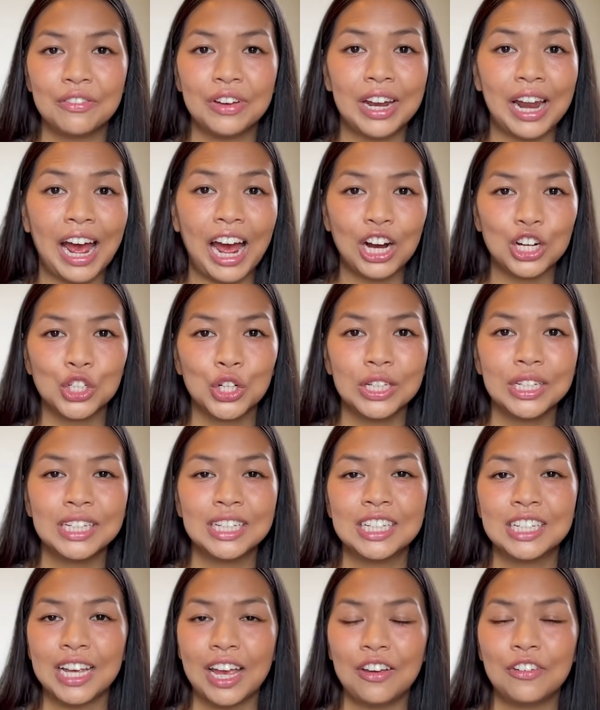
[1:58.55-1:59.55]
it actually
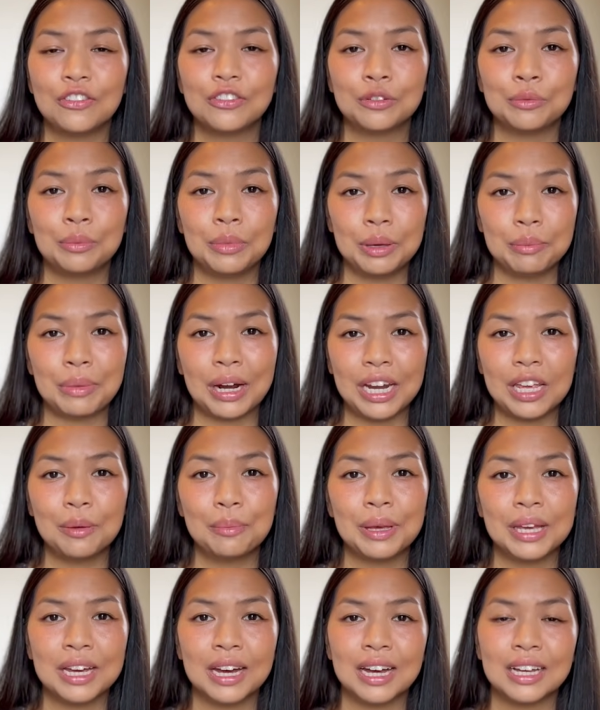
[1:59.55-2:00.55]
saved me money
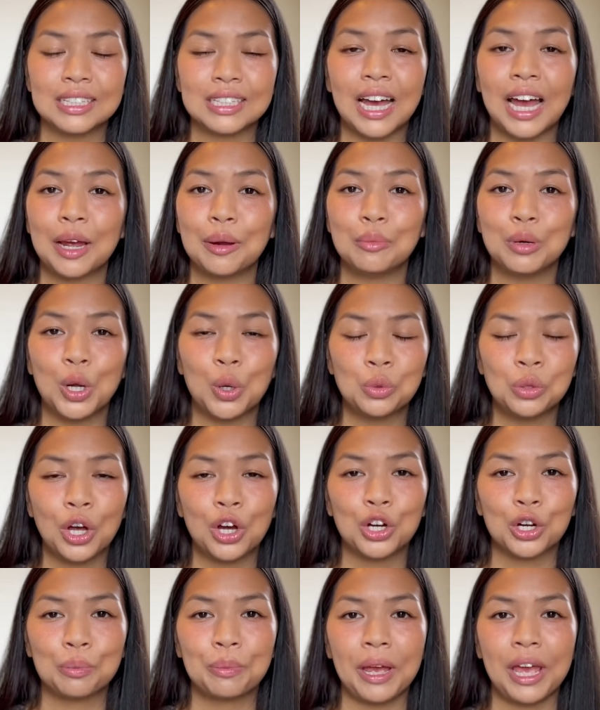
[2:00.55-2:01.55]
because I am no
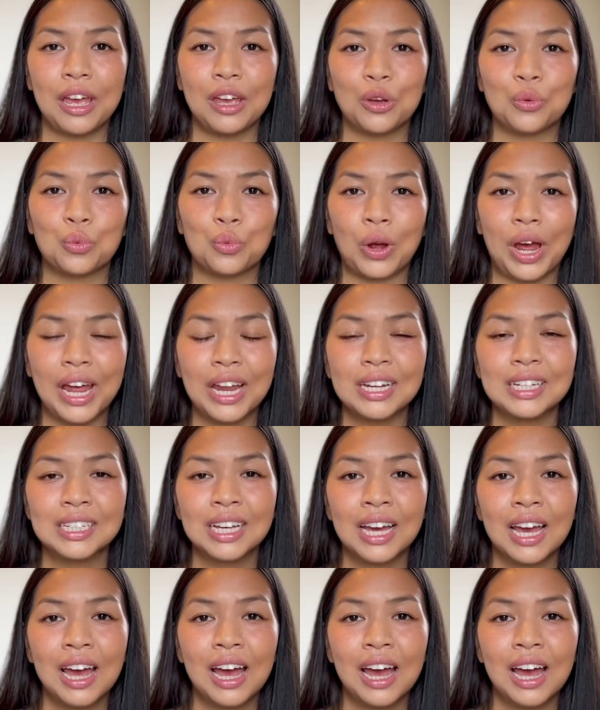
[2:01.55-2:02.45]
longer paying rent.